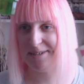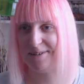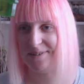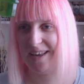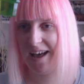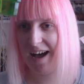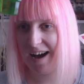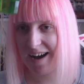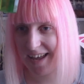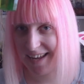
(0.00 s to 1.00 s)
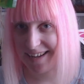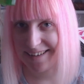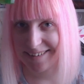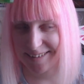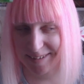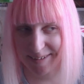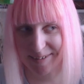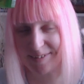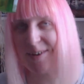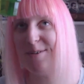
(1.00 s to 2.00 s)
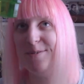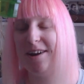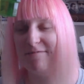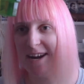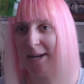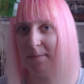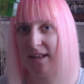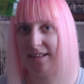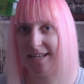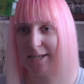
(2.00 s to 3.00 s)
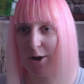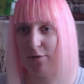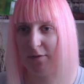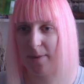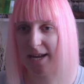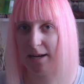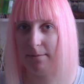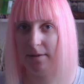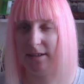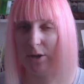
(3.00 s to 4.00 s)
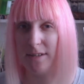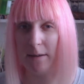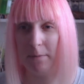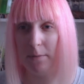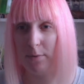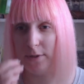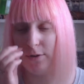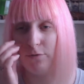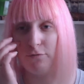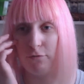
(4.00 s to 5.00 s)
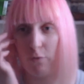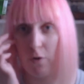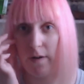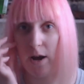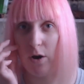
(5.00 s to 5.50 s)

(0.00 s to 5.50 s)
tattoos. I so recommend these over makeup. I know some people sort of draw it